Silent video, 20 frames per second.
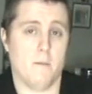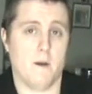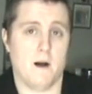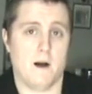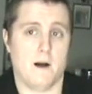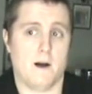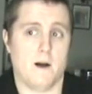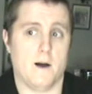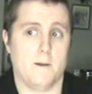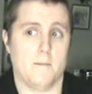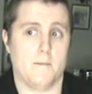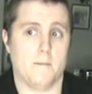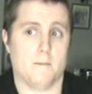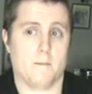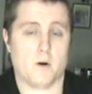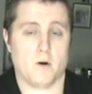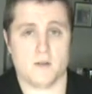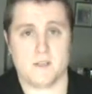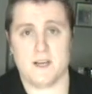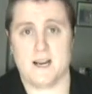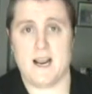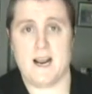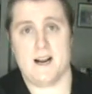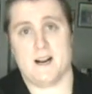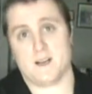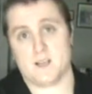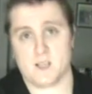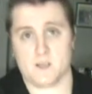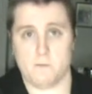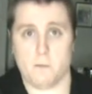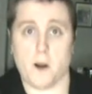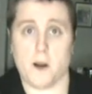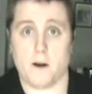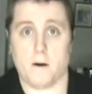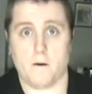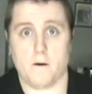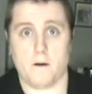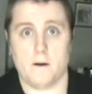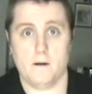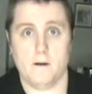um, person had
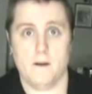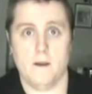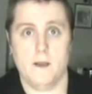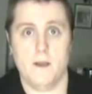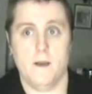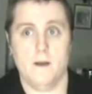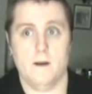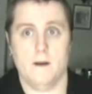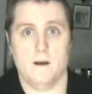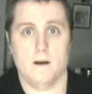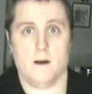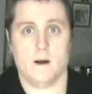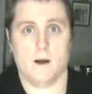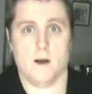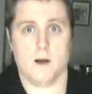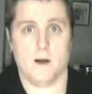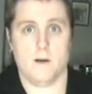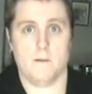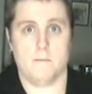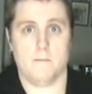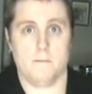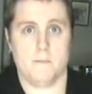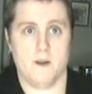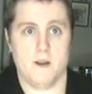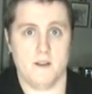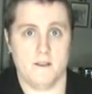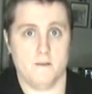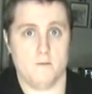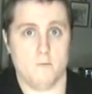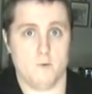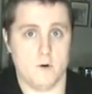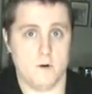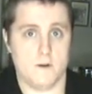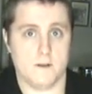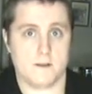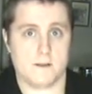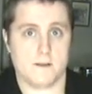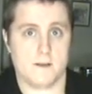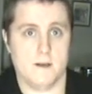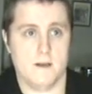expired um, in the
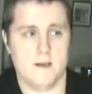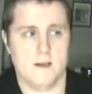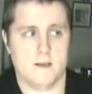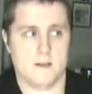woods.